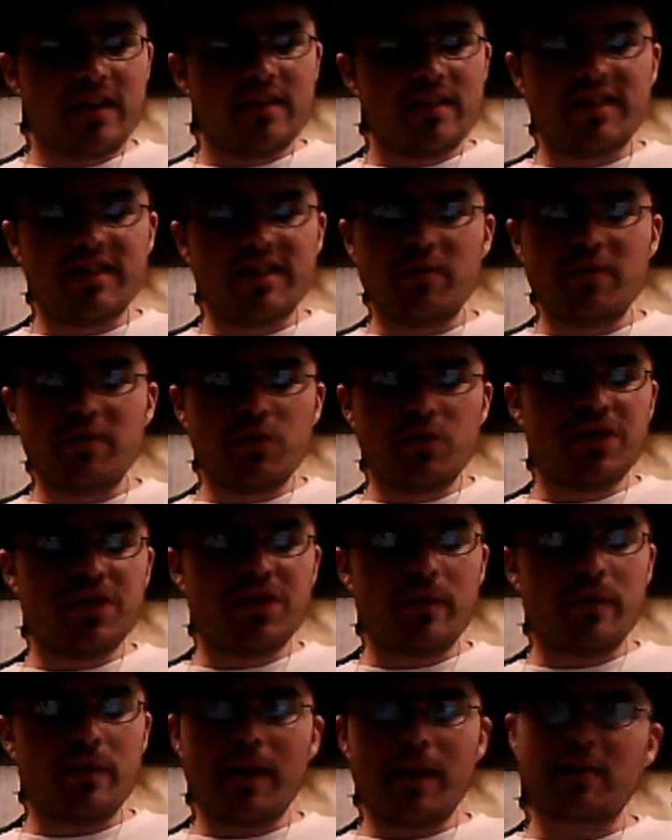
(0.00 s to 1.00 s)
Steve
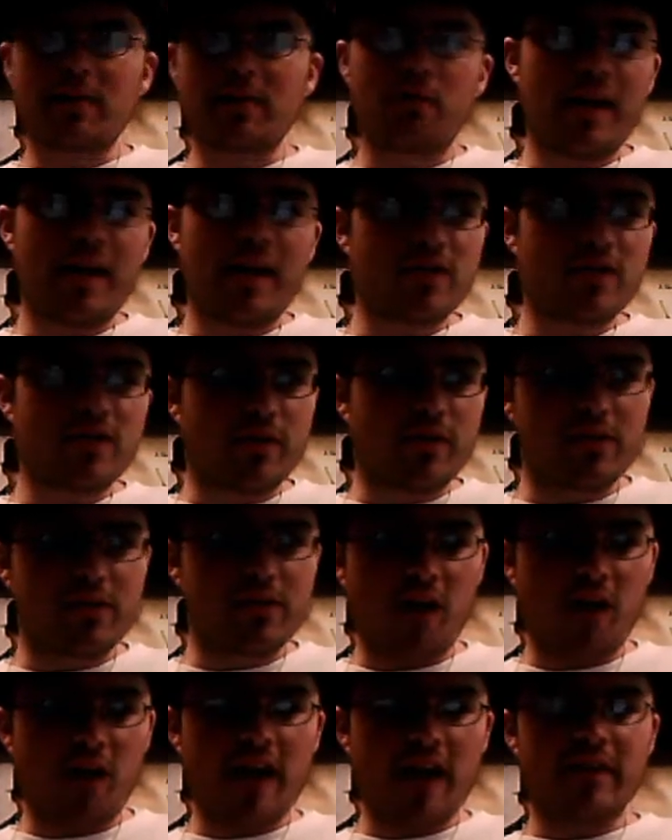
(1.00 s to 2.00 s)
Buscemi. I'm surprised Chris
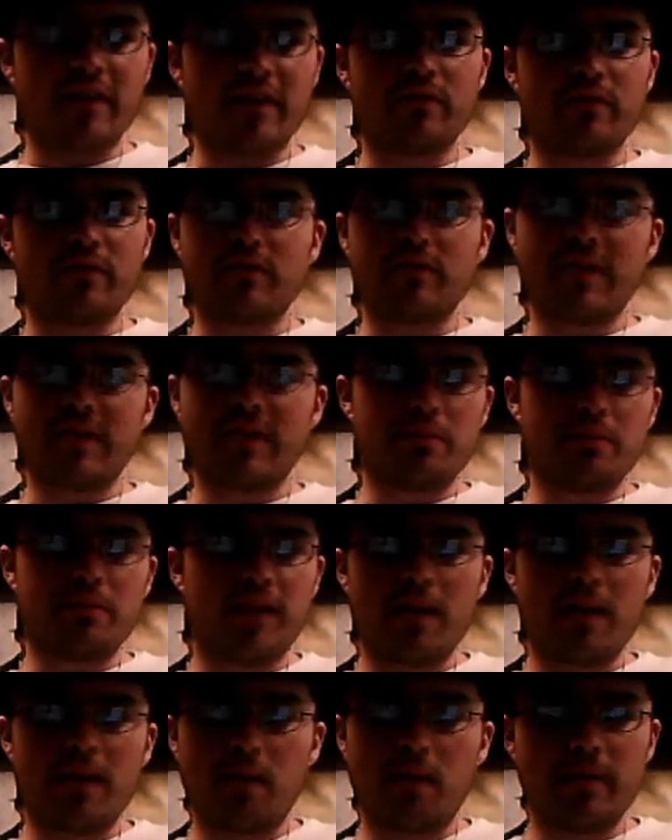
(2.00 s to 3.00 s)
Rock didn't didn't play
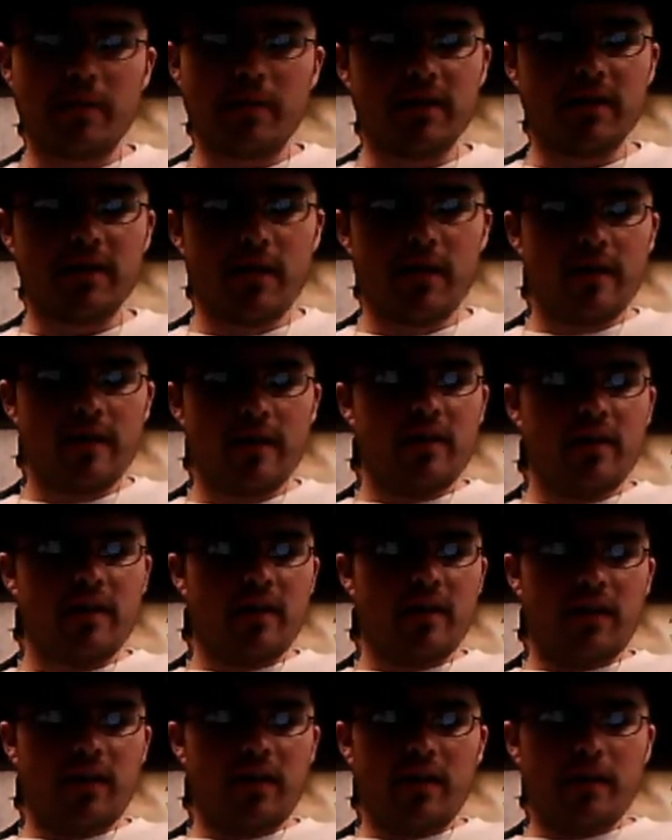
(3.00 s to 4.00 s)
the mummy.
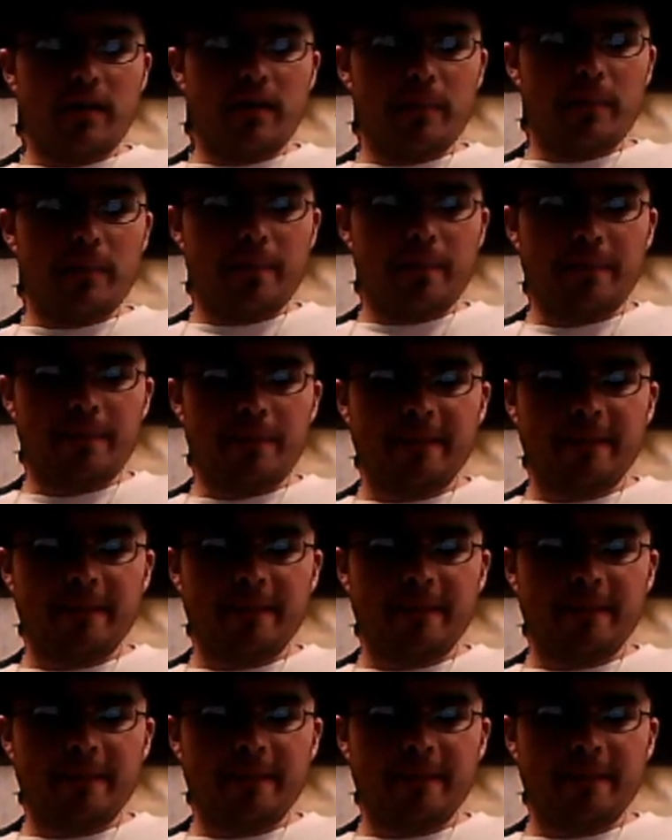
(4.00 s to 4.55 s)
Um,